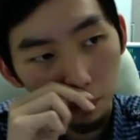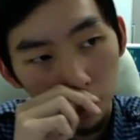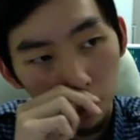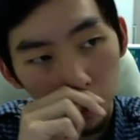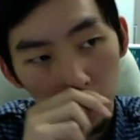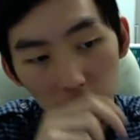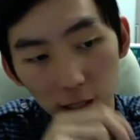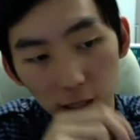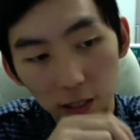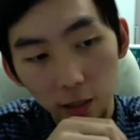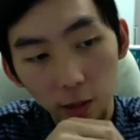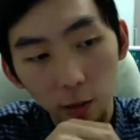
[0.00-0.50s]

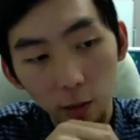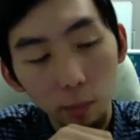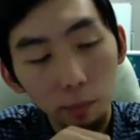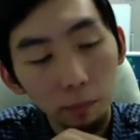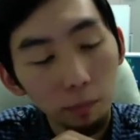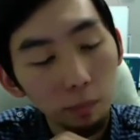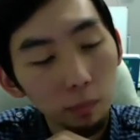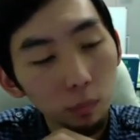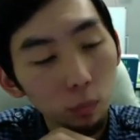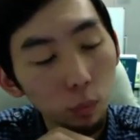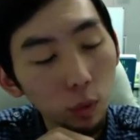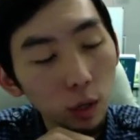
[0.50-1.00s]
And
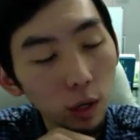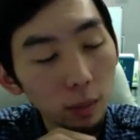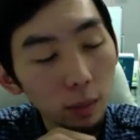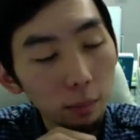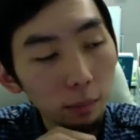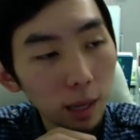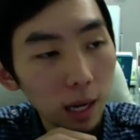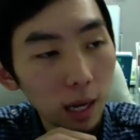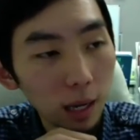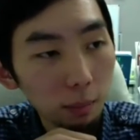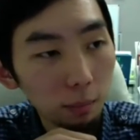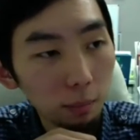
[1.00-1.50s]
where it
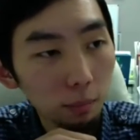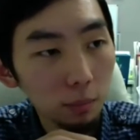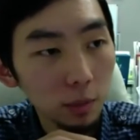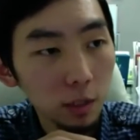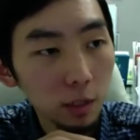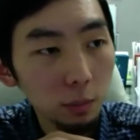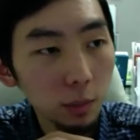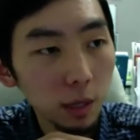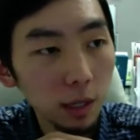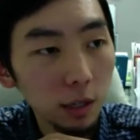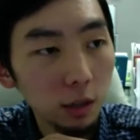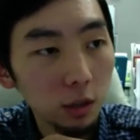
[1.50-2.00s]
might
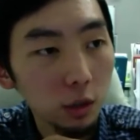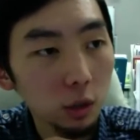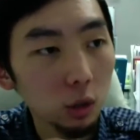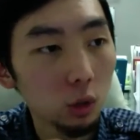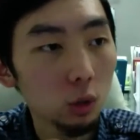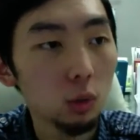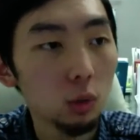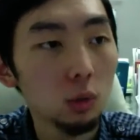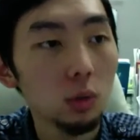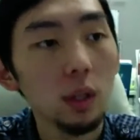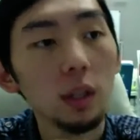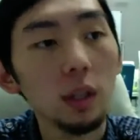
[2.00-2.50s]
spread
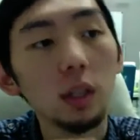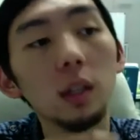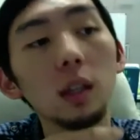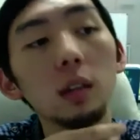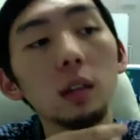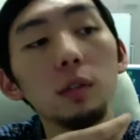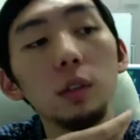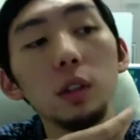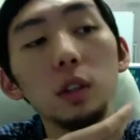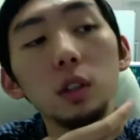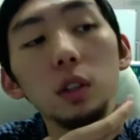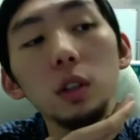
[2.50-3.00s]
to, like
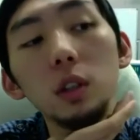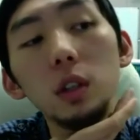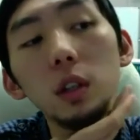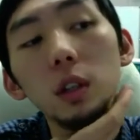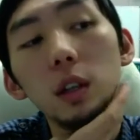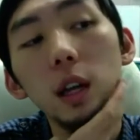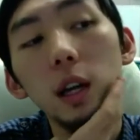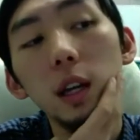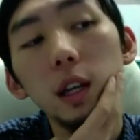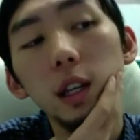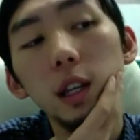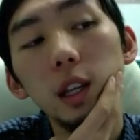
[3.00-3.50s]
if it's on your
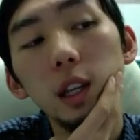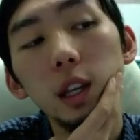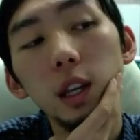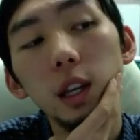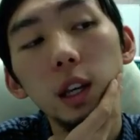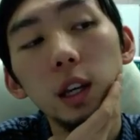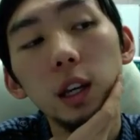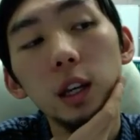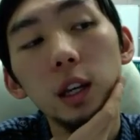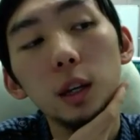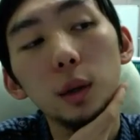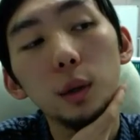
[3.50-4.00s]
neck
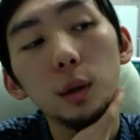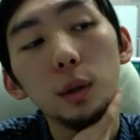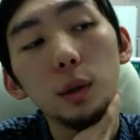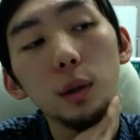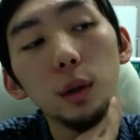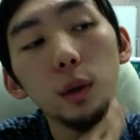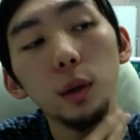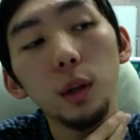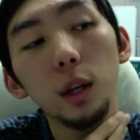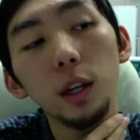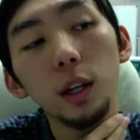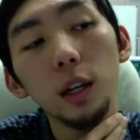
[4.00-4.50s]
here, you would
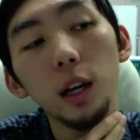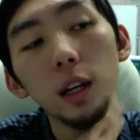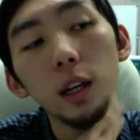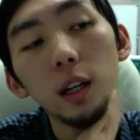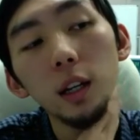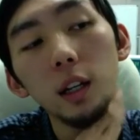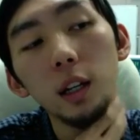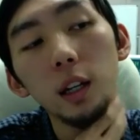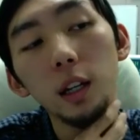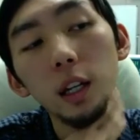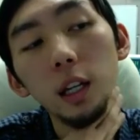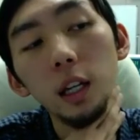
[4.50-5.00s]
go like
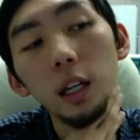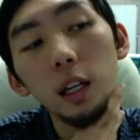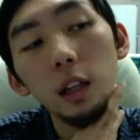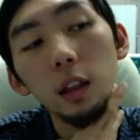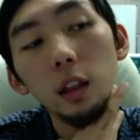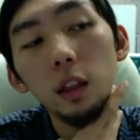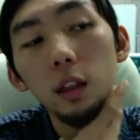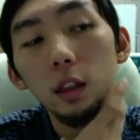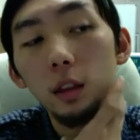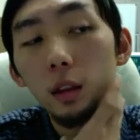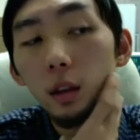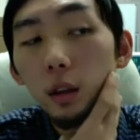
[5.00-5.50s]
underneath,
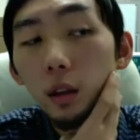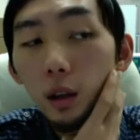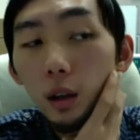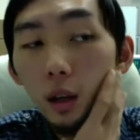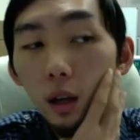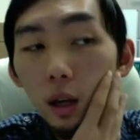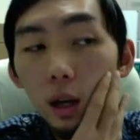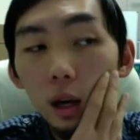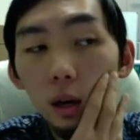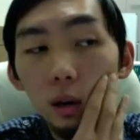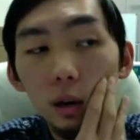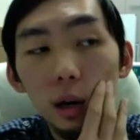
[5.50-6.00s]

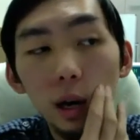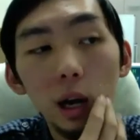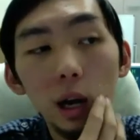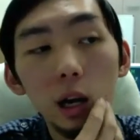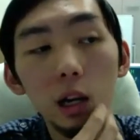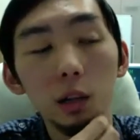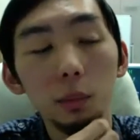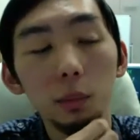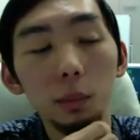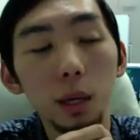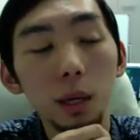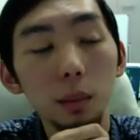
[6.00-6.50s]

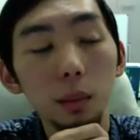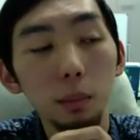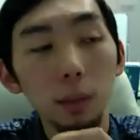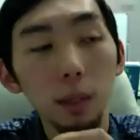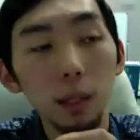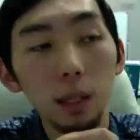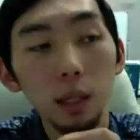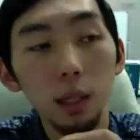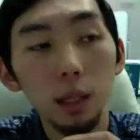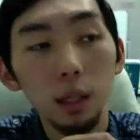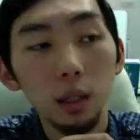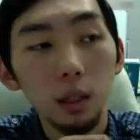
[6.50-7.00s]
around
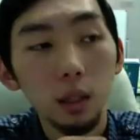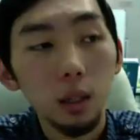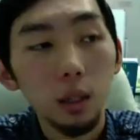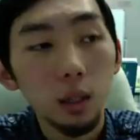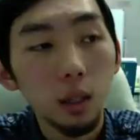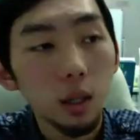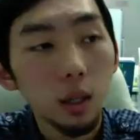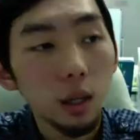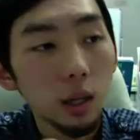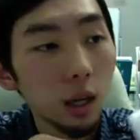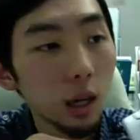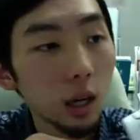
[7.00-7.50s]
maybe.
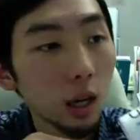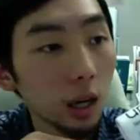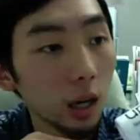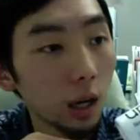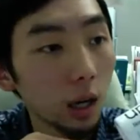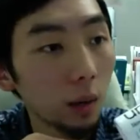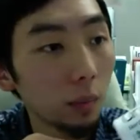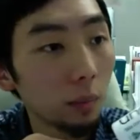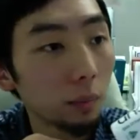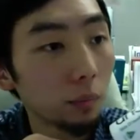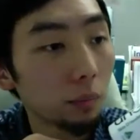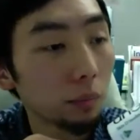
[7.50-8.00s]

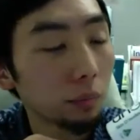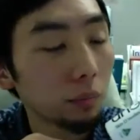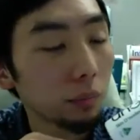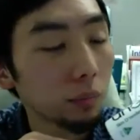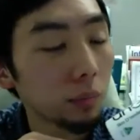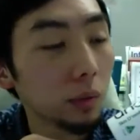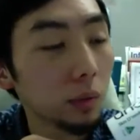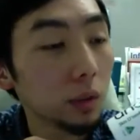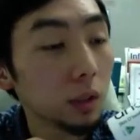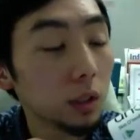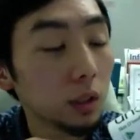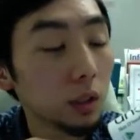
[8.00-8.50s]

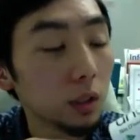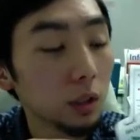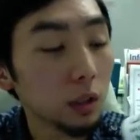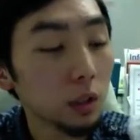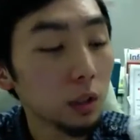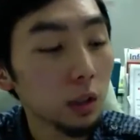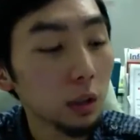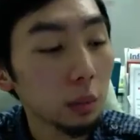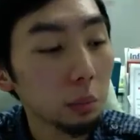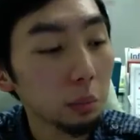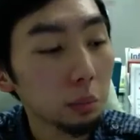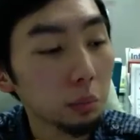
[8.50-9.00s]
It's good
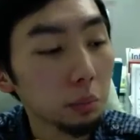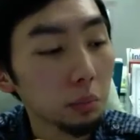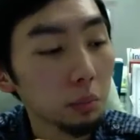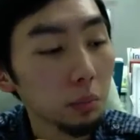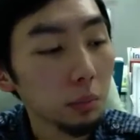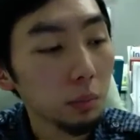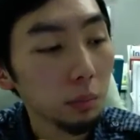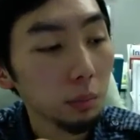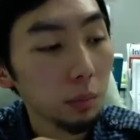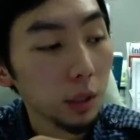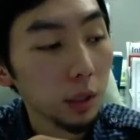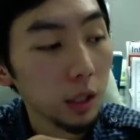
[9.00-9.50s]
to
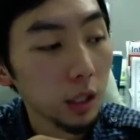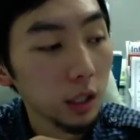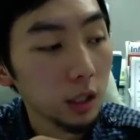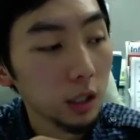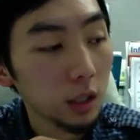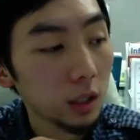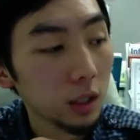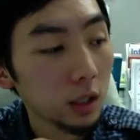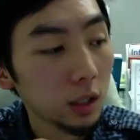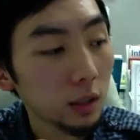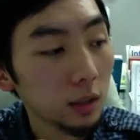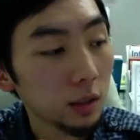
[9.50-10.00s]
be
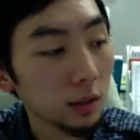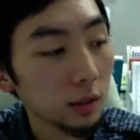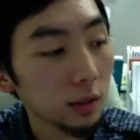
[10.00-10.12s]
just